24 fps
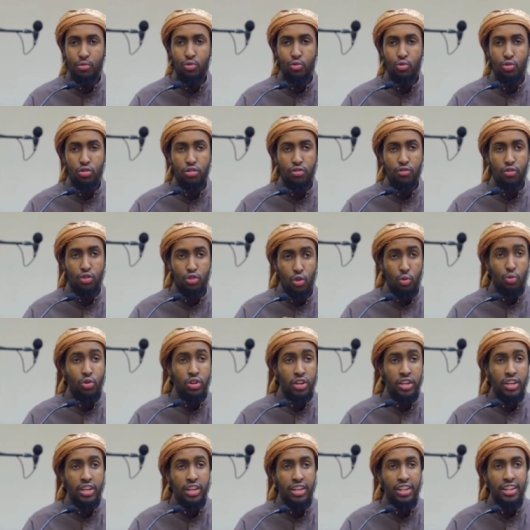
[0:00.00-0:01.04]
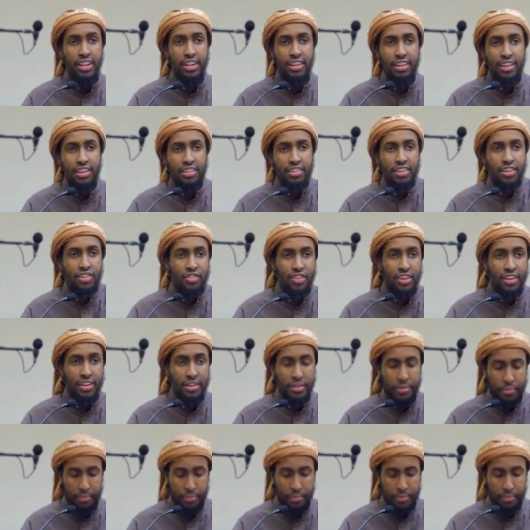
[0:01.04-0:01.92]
doing this for tawheed and etc.